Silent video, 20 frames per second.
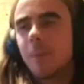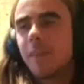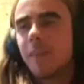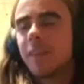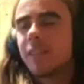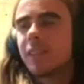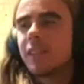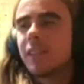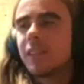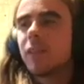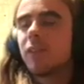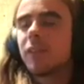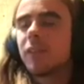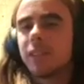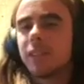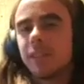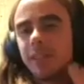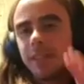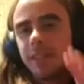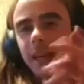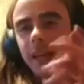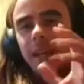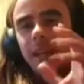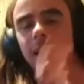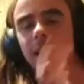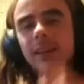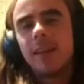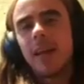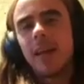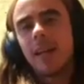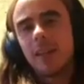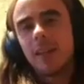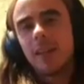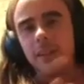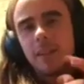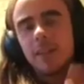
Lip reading: but there's the difference in the seed head and